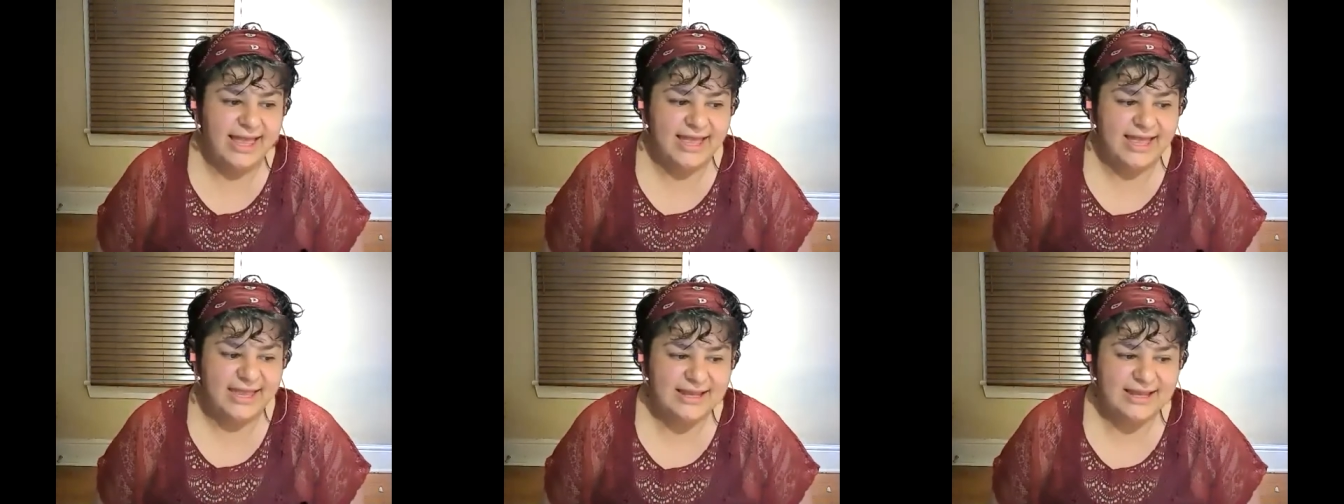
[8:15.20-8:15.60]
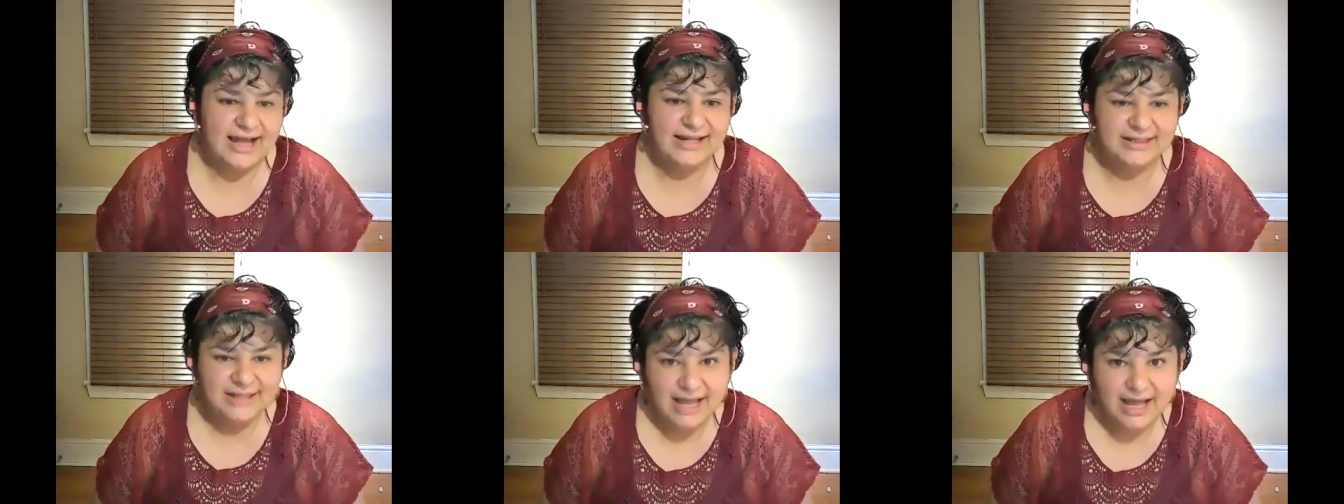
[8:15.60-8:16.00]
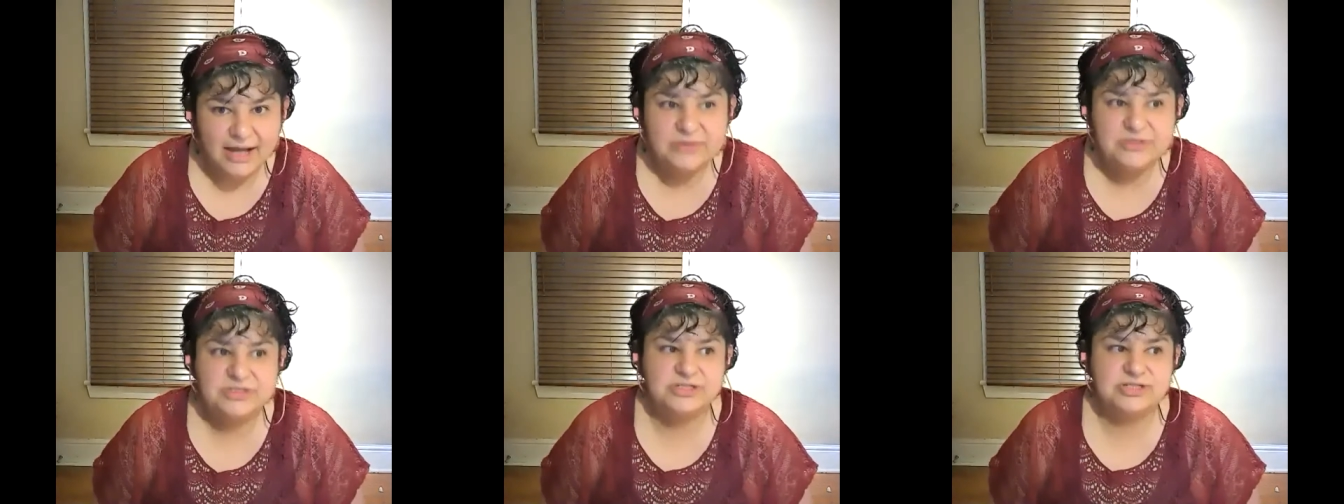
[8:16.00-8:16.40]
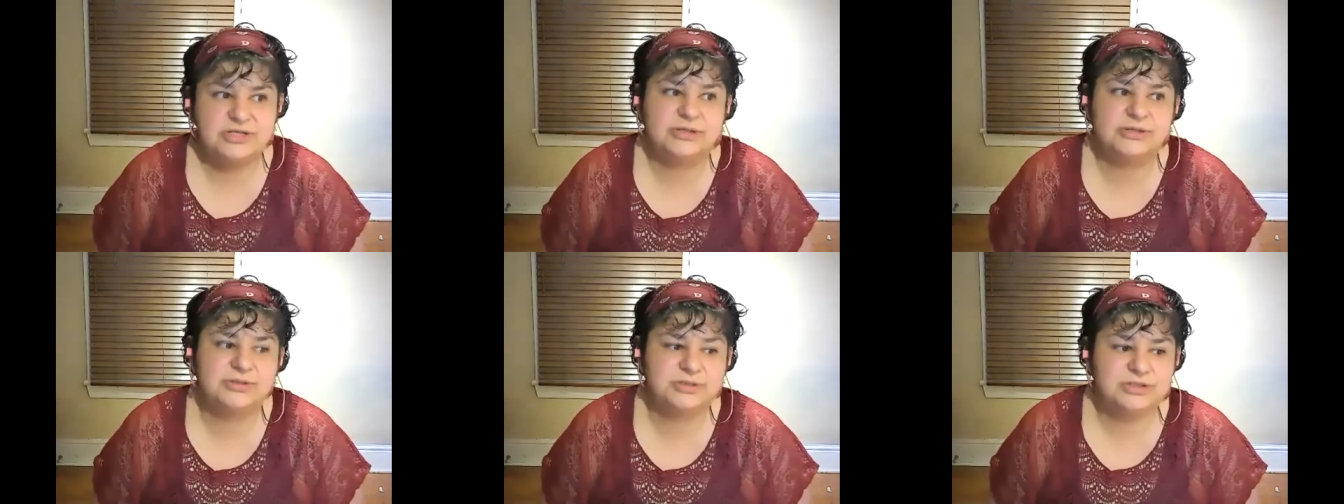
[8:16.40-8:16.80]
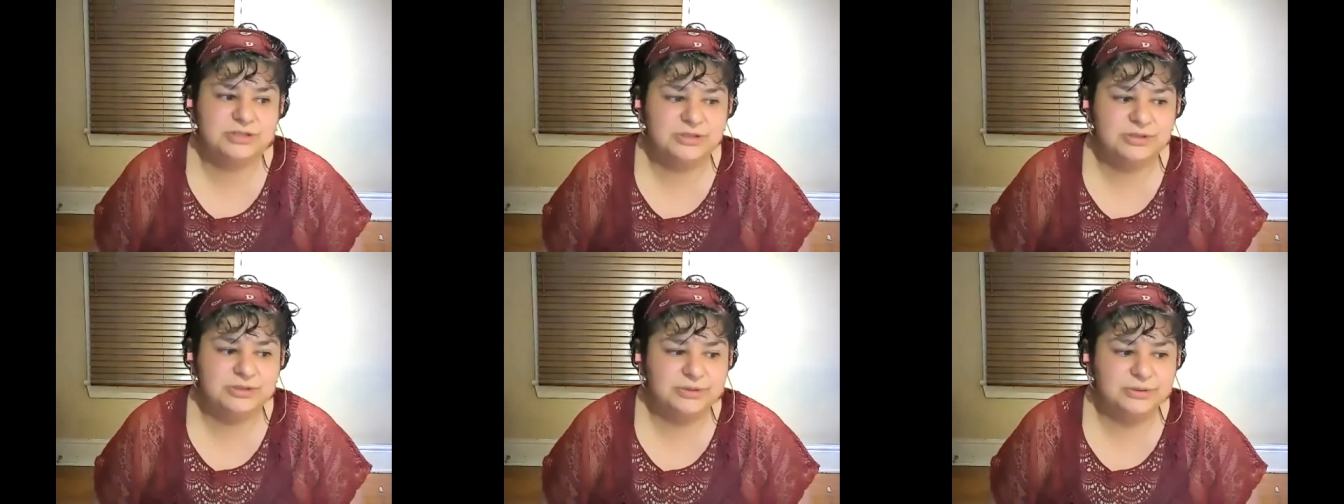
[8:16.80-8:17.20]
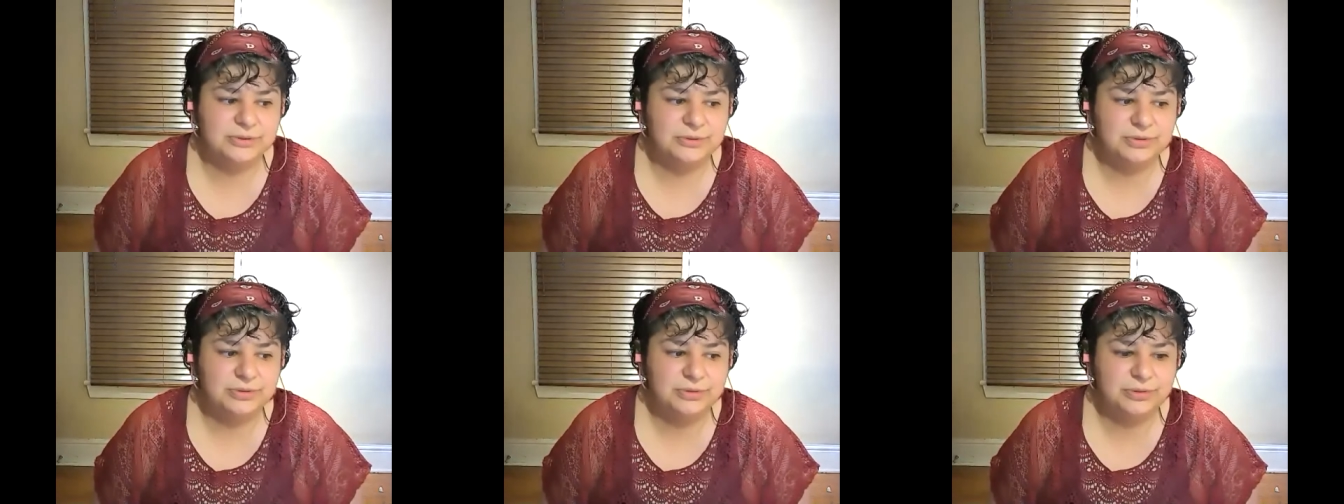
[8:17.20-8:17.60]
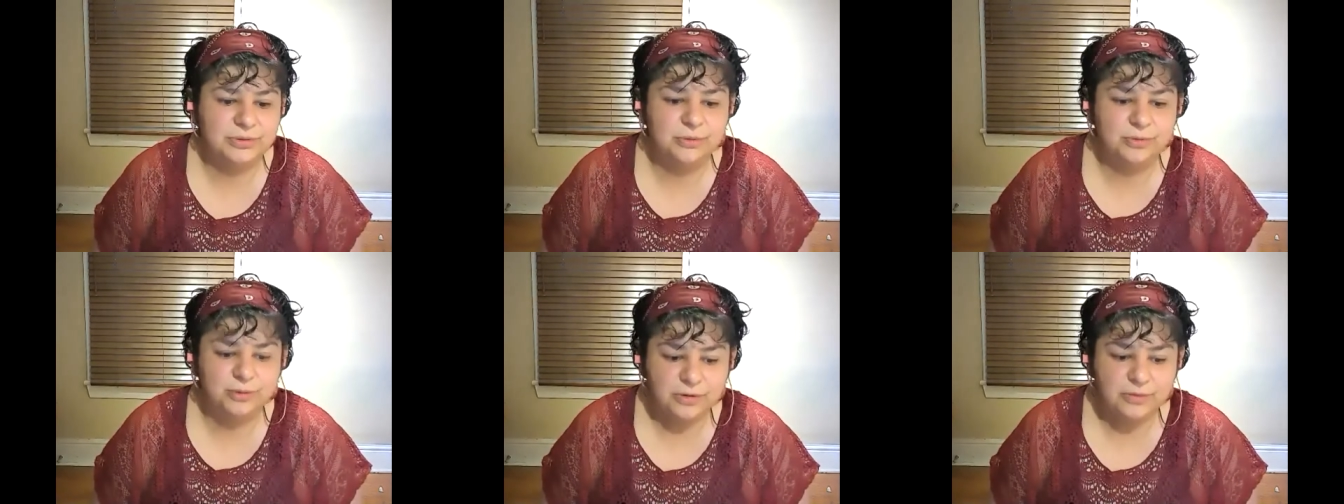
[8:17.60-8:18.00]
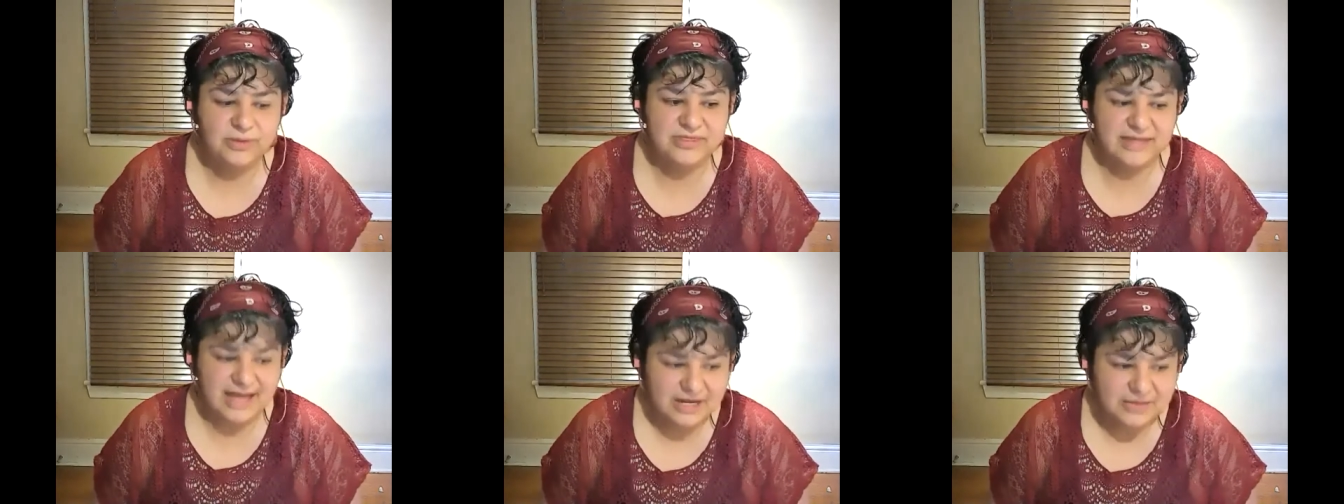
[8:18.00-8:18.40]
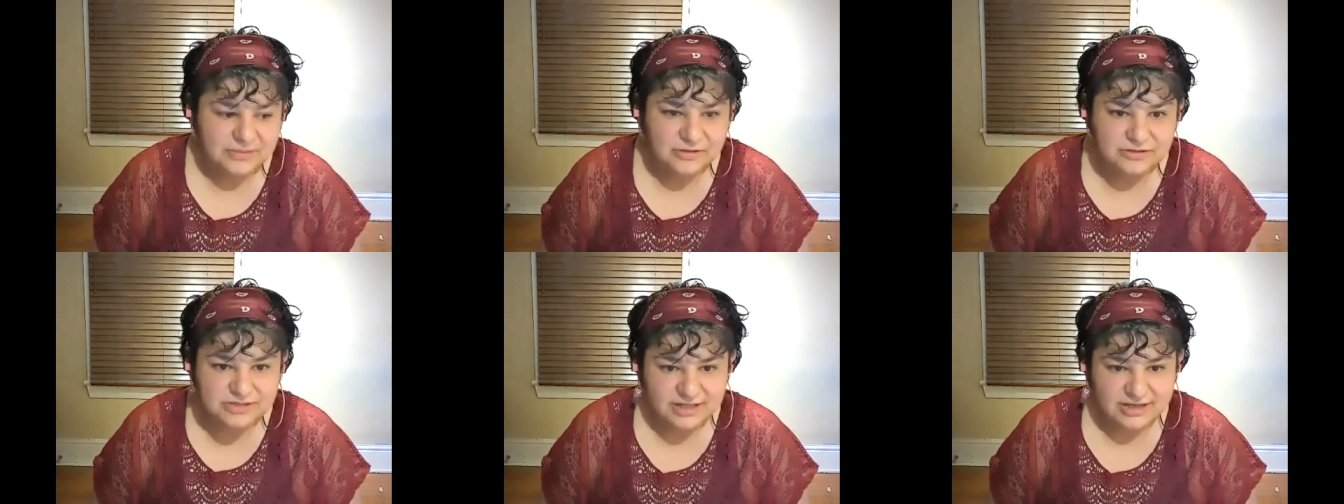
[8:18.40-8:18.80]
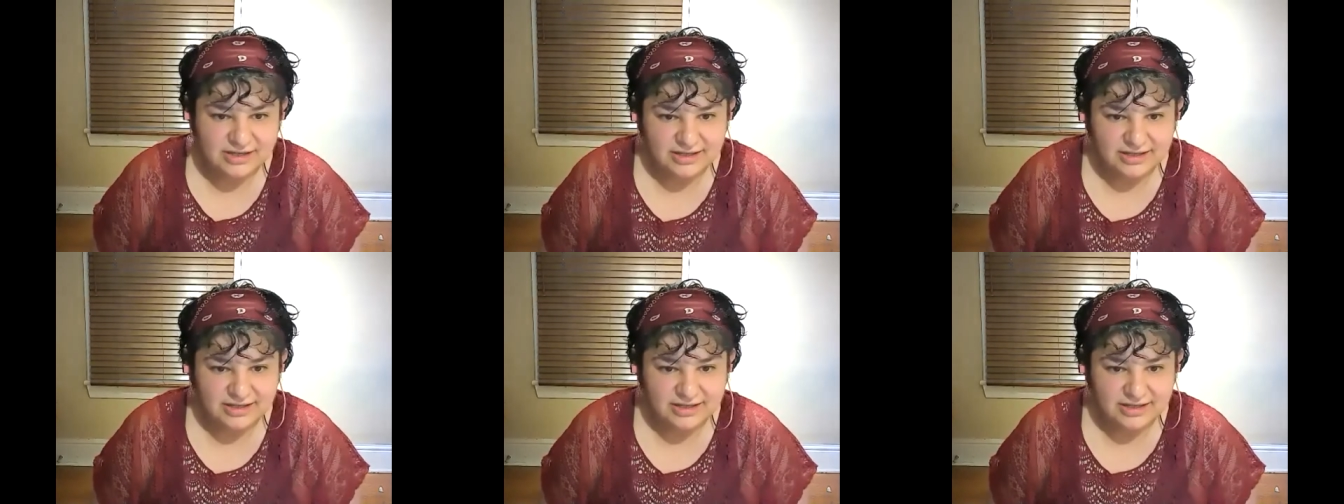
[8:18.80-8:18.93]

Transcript: it allows you to work with animals